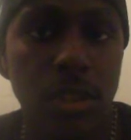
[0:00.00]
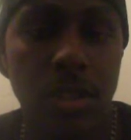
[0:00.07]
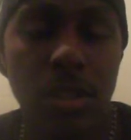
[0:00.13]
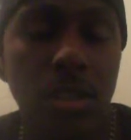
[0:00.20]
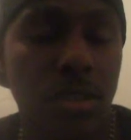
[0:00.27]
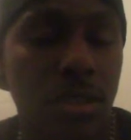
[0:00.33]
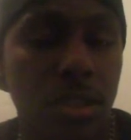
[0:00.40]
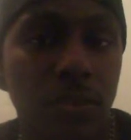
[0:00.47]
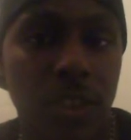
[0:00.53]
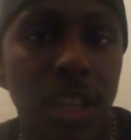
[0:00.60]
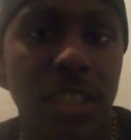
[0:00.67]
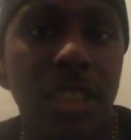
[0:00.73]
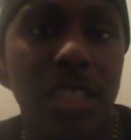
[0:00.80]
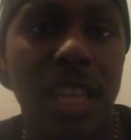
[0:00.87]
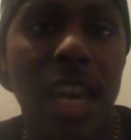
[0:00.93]

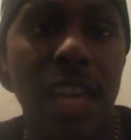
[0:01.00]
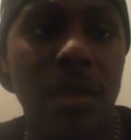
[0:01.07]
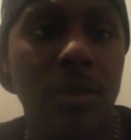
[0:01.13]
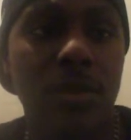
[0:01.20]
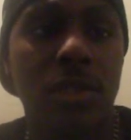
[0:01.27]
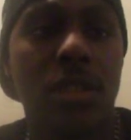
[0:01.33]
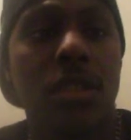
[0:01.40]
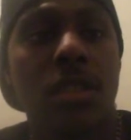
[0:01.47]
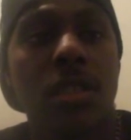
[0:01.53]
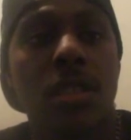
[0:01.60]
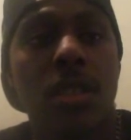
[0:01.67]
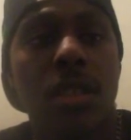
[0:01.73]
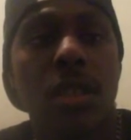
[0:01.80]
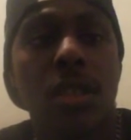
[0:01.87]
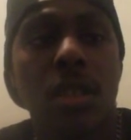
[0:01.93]
Davante Adams,
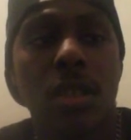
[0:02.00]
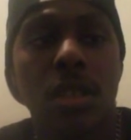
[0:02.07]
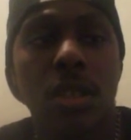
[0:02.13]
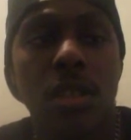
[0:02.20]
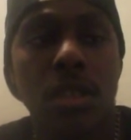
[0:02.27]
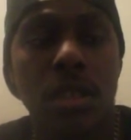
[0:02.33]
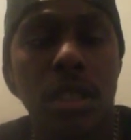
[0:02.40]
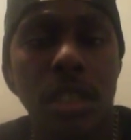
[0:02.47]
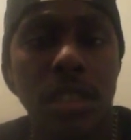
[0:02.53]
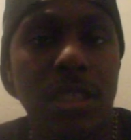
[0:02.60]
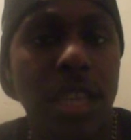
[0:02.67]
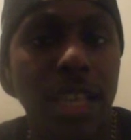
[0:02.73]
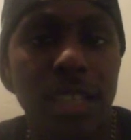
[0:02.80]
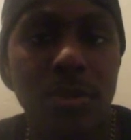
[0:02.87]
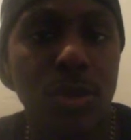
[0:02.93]
he
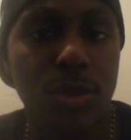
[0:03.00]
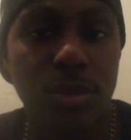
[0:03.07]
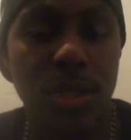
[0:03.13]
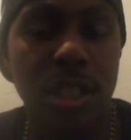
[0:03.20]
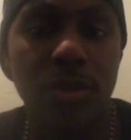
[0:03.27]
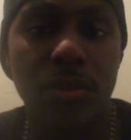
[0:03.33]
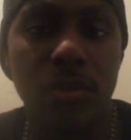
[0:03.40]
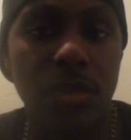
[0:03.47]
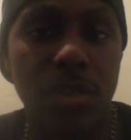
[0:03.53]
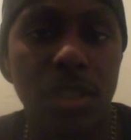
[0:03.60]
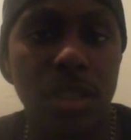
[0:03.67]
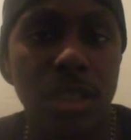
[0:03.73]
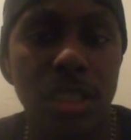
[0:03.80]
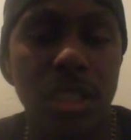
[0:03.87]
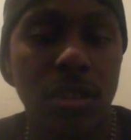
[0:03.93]
hasn't been playing
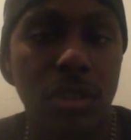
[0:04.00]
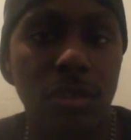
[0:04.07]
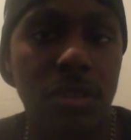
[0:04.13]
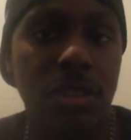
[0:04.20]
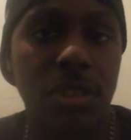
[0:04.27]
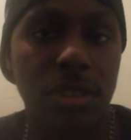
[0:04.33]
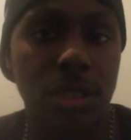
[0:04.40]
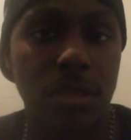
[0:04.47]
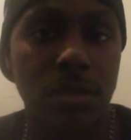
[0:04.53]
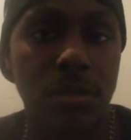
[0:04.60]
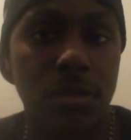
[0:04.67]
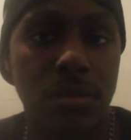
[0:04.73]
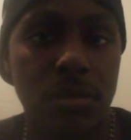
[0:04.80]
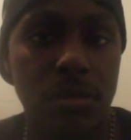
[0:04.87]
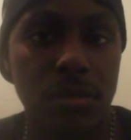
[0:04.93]
good at all this year.
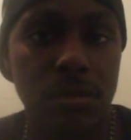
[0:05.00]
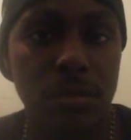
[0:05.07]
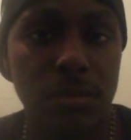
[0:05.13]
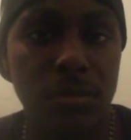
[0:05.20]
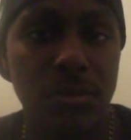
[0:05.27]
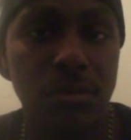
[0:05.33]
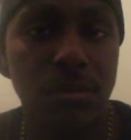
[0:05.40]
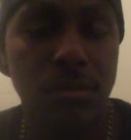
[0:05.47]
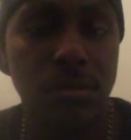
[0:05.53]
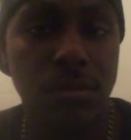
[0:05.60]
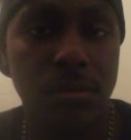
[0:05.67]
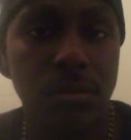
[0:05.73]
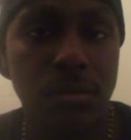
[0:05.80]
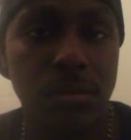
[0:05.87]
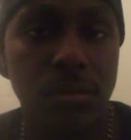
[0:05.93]
I
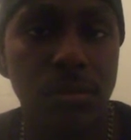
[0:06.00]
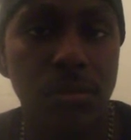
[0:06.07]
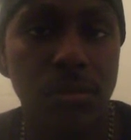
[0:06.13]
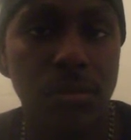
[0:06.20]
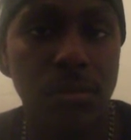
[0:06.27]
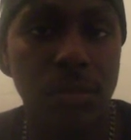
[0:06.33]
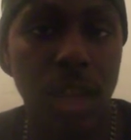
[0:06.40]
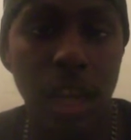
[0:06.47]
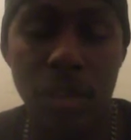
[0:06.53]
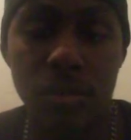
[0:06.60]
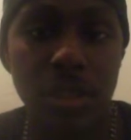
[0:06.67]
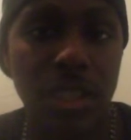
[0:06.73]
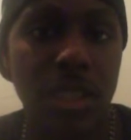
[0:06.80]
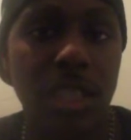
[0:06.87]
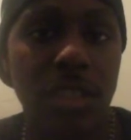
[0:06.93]
don't
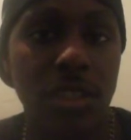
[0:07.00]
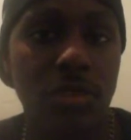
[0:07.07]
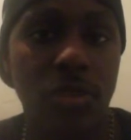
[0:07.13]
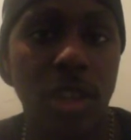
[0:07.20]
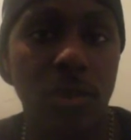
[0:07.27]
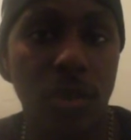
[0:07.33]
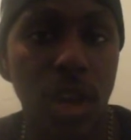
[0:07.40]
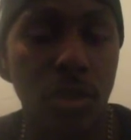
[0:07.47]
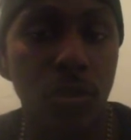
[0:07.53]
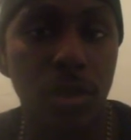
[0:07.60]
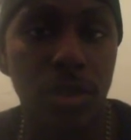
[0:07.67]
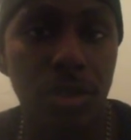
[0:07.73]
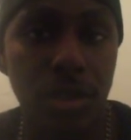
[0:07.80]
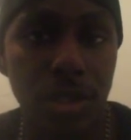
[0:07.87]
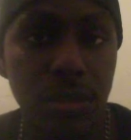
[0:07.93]
think he's a great route
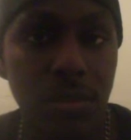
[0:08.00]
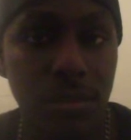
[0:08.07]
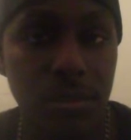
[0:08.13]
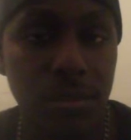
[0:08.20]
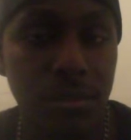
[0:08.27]
runner either.